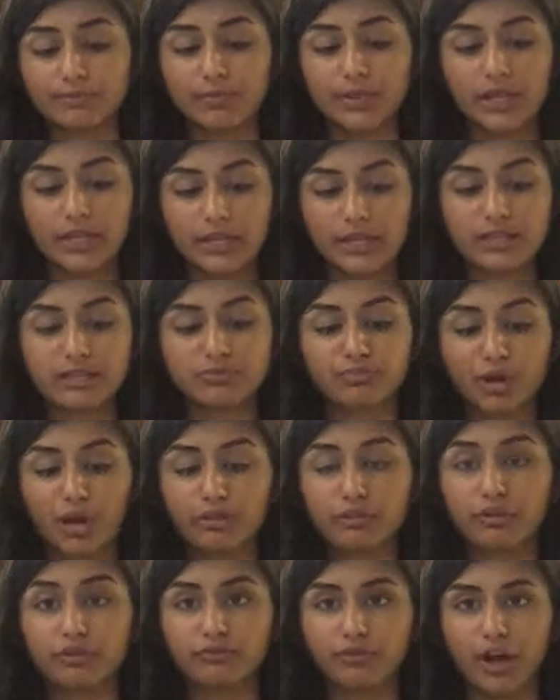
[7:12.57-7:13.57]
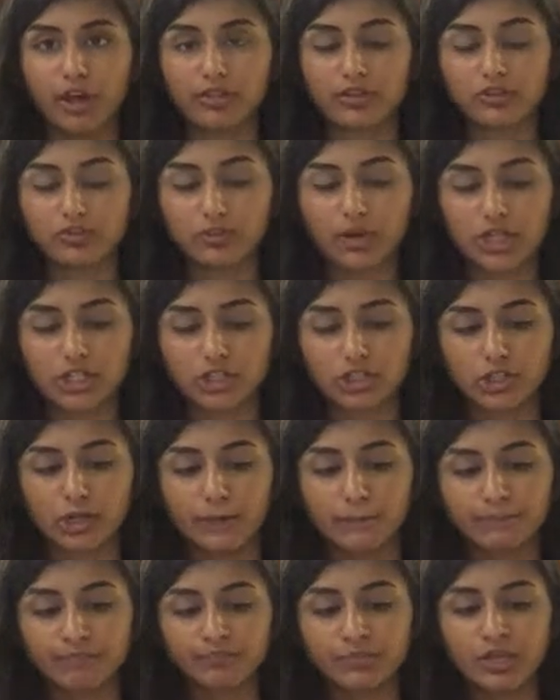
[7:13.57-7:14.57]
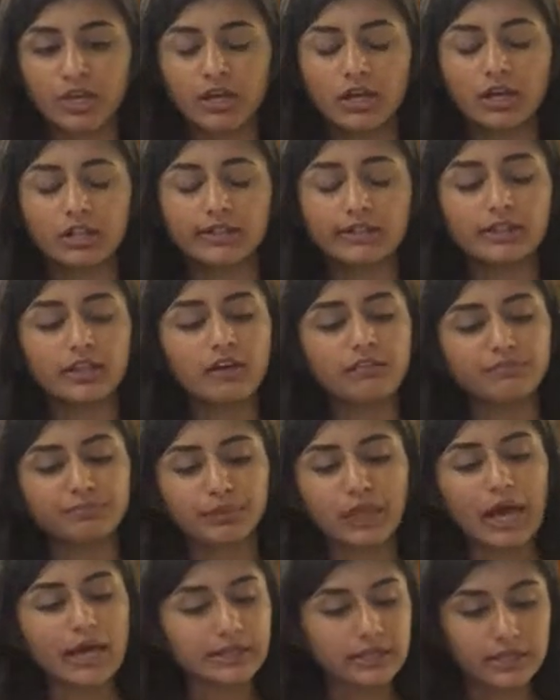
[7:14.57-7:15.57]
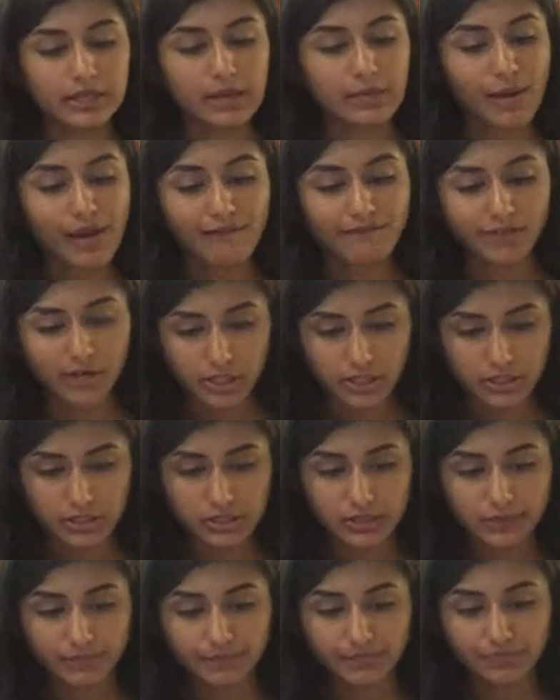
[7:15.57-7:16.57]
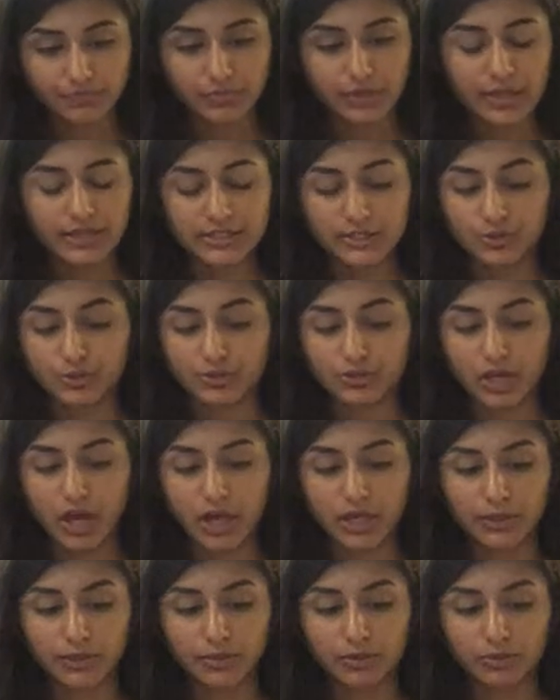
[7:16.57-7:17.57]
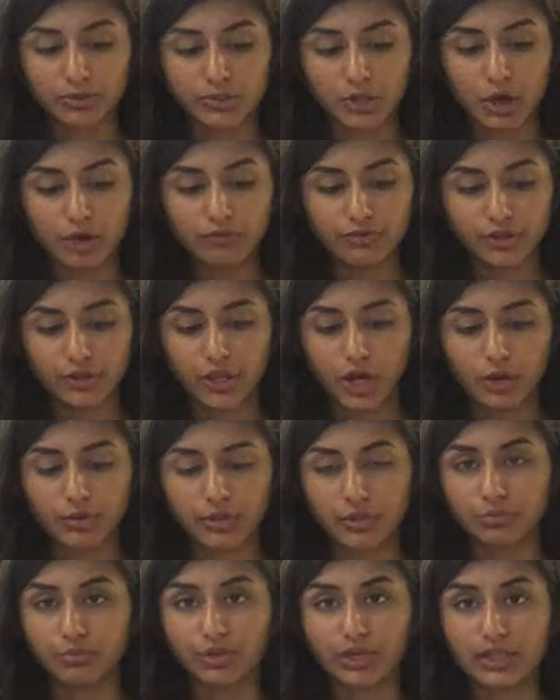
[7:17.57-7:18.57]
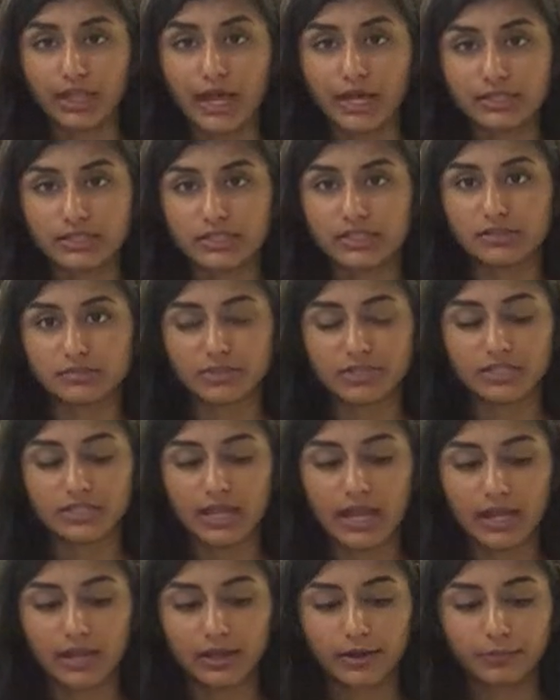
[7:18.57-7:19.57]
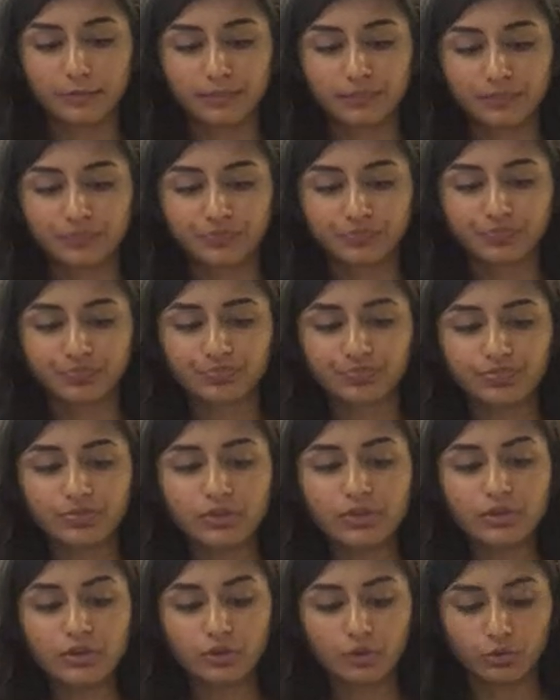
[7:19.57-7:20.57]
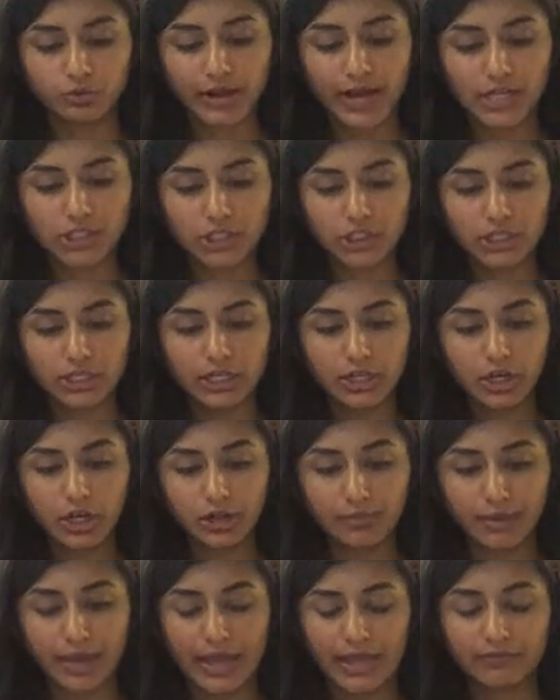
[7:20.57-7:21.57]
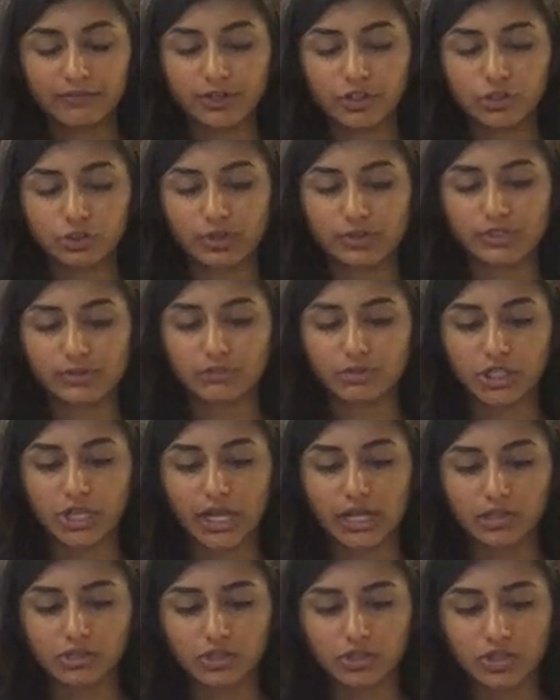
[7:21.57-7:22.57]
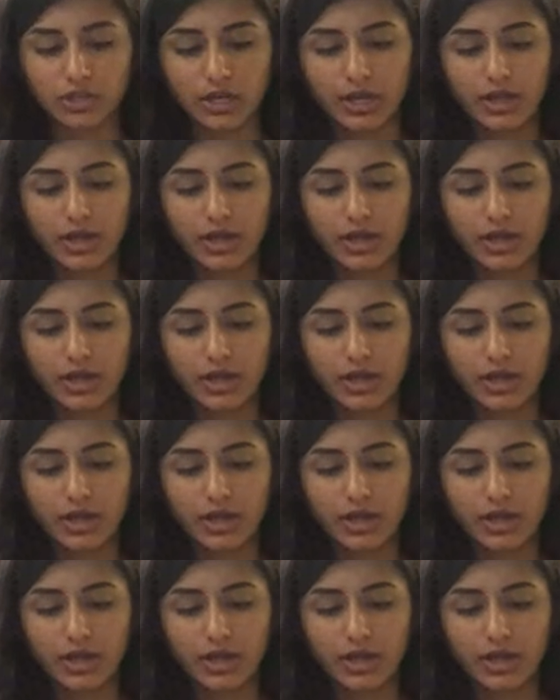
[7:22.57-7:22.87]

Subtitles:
been his brother and father's wish. Love blinded him at first. As soon as the honeymoon was over, though, he realized his mistake. Gradually, her behavior towards him changed.